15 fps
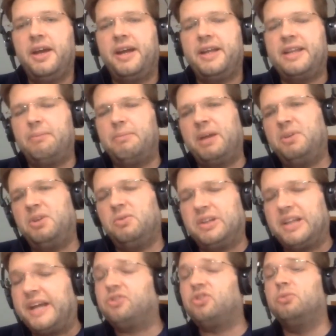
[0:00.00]
And now maybe you
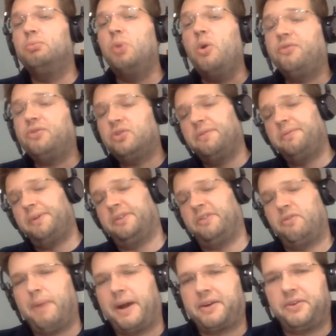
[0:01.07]
would like to move to a world
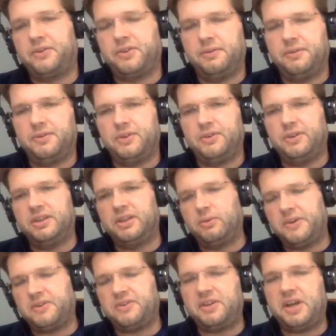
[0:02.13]
of microservices. And the
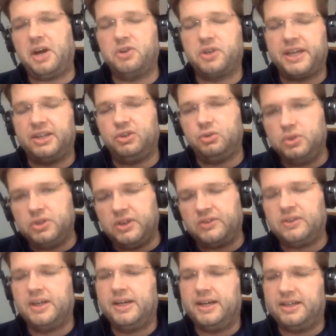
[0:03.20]
question is how you can do this.